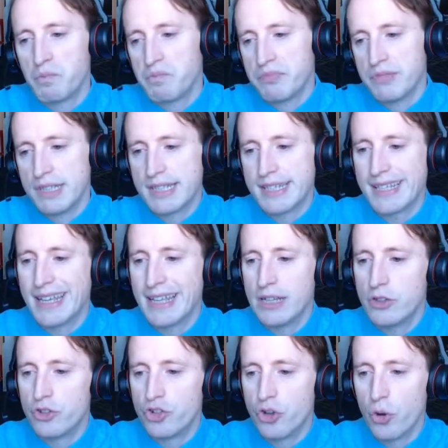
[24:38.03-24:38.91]

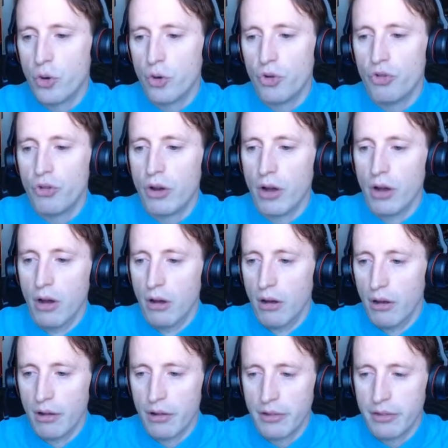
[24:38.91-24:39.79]
skin tone
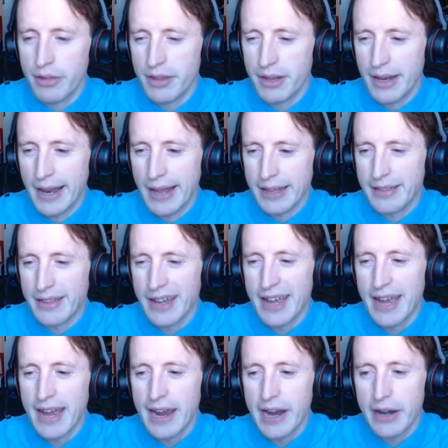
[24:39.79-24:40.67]
or the
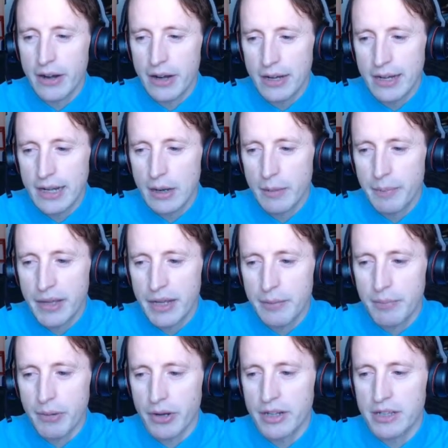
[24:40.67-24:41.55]
hair a little
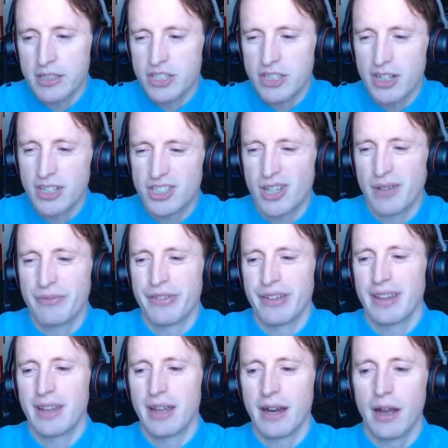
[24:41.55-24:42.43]
bit, but it's not
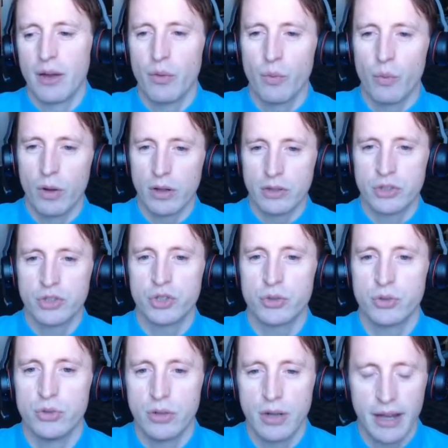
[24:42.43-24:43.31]
something that I want
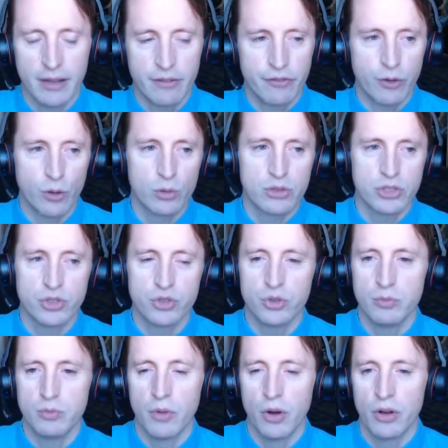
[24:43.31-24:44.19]
to like focus
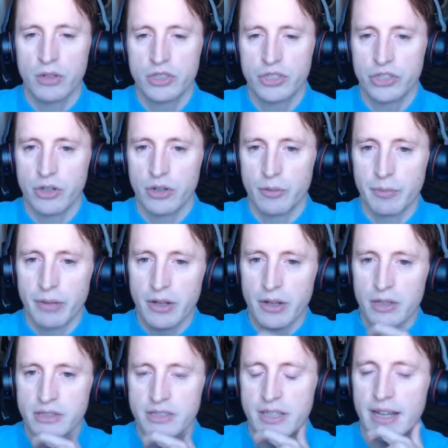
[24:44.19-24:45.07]
too much on
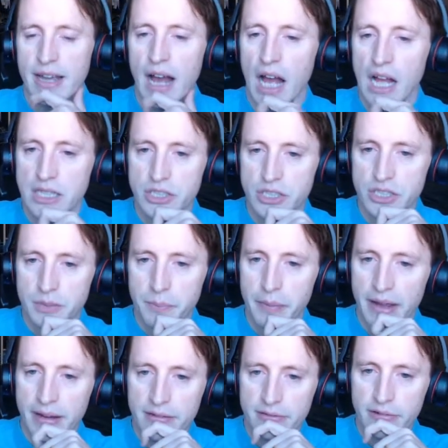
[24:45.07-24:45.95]
because they are just
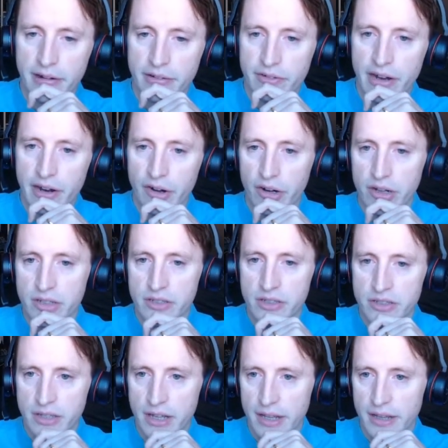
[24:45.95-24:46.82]
background
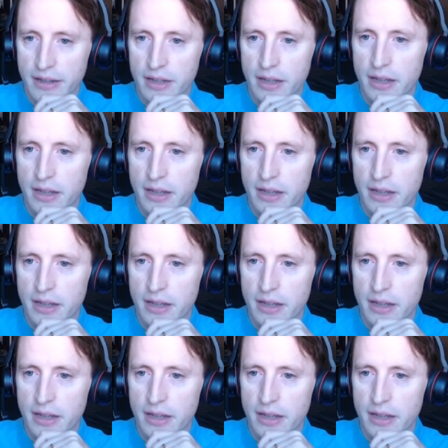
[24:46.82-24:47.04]
characters and